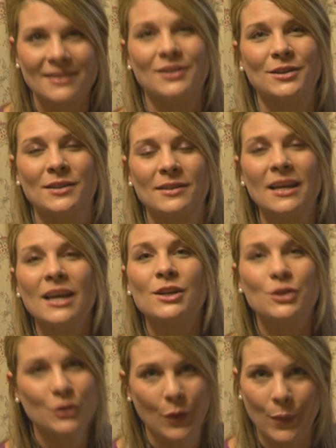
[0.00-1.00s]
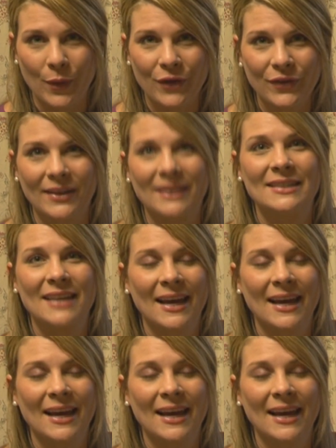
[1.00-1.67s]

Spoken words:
is just so worth it.